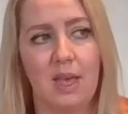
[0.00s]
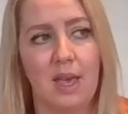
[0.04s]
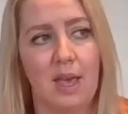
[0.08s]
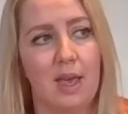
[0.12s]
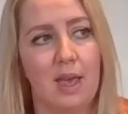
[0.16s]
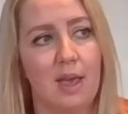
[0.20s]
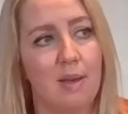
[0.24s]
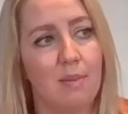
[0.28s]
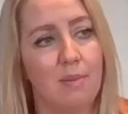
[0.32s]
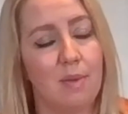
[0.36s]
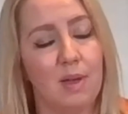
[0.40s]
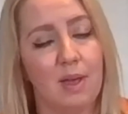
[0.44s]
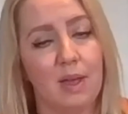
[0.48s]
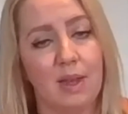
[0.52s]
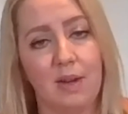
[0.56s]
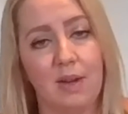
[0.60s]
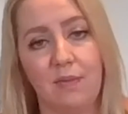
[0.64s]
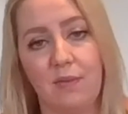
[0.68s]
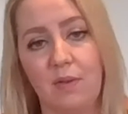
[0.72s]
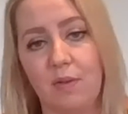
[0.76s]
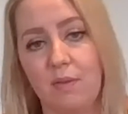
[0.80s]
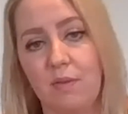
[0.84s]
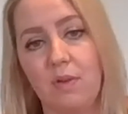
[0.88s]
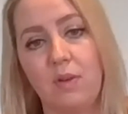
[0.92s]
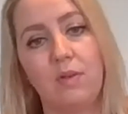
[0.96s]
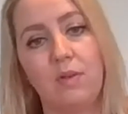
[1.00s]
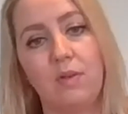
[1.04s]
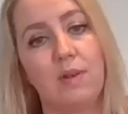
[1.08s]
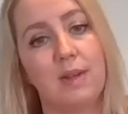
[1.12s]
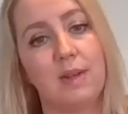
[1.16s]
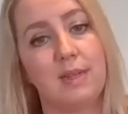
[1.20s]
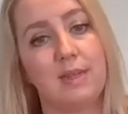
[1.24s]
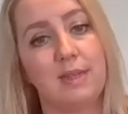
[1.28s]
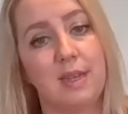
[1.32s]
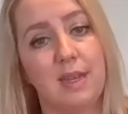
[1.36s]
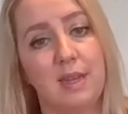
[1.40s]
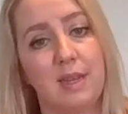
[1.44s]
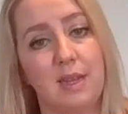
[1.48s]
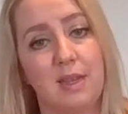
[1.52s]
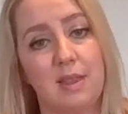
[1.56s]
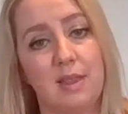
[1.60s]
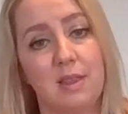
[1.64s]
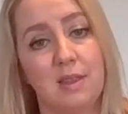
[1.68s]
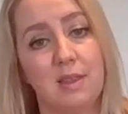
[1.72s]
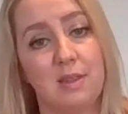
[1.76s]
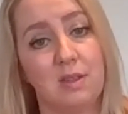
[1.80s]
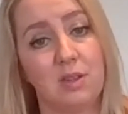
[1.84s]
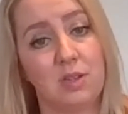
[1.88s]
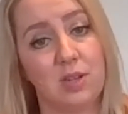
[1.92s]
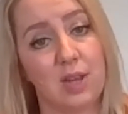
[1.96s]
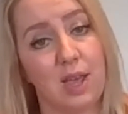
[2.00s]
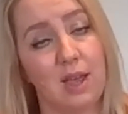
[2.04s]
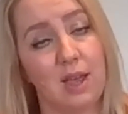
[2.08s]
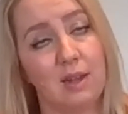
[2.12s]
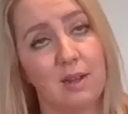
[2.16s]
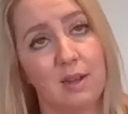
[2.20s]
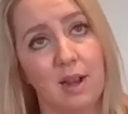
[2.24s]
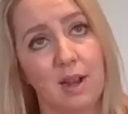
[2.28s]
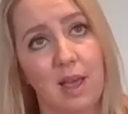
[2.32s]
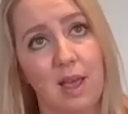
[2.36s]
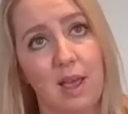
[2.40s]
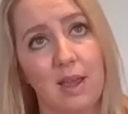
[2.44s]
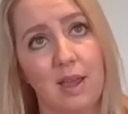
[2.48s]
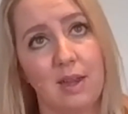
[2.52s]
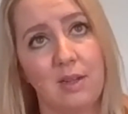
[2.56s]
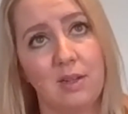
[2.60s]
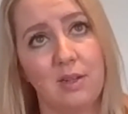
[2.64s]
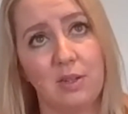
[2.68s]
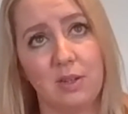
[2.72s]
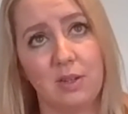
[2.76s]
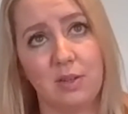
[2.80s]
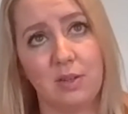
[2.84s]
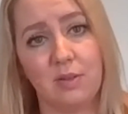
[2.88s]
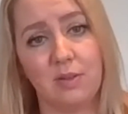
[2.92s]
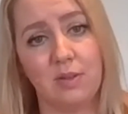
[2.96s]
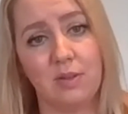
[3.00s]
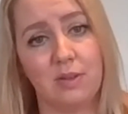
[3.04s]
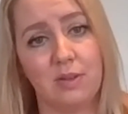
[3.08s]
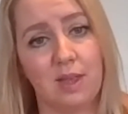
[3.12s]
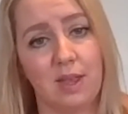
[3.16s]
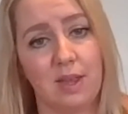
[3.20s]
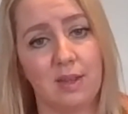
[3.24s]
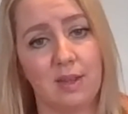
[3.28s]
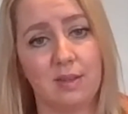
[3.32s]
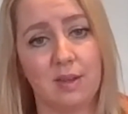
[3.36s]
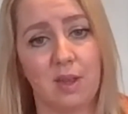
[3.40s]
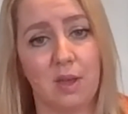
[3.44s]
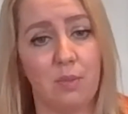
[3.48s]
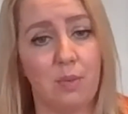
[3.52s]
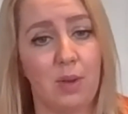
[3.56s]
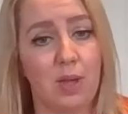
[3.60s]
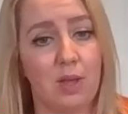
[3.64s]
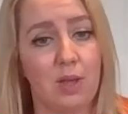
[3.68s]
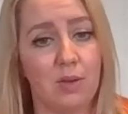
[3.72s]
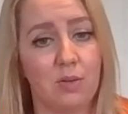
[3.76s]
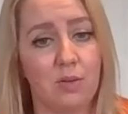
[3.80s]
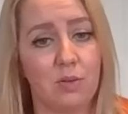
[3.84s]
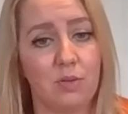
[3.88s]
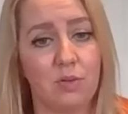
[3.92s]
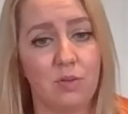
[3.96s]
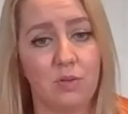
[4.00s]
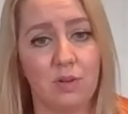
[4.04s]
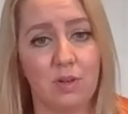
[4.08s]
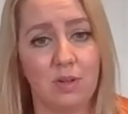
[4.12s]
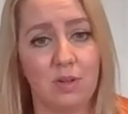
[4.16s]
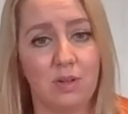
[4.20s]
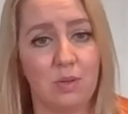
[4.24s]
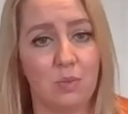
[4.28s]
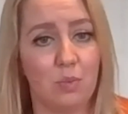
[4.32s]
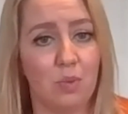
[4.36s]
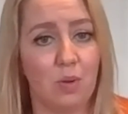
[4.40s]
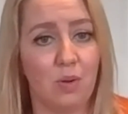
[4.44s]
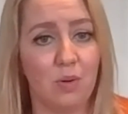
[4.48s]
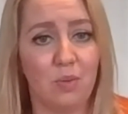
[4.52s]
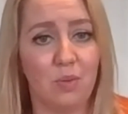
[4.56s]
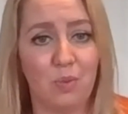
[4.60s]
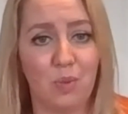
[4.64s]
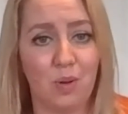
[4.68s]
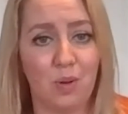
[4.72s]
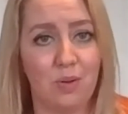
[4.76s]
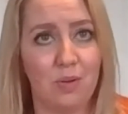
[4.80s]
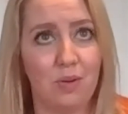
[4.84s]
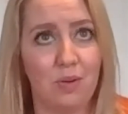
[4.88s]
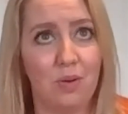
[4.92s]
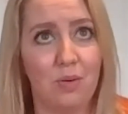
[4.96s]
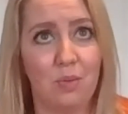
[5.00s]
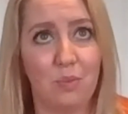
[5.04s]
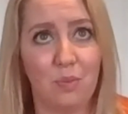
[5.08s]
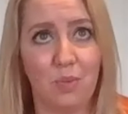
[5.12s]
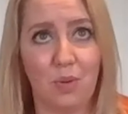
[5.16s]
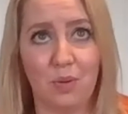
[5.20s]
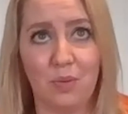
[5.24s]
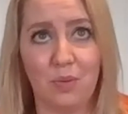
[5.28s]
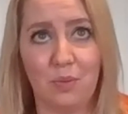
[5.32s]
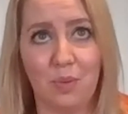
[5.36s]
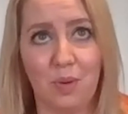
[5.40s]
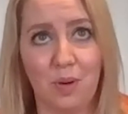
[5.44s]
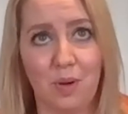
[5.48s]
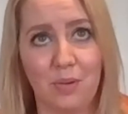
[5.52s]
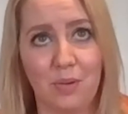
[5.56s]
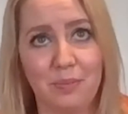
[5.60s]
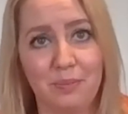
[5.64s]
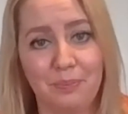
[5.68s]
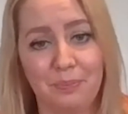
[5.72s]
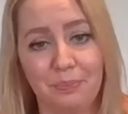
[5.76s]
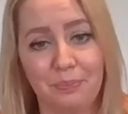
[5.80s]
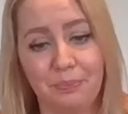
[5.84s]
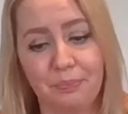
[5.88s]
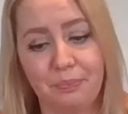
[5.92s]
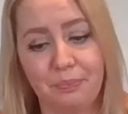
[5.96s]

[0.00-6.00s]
And if you're under 18, there's Childline too. So that's 0800 1111.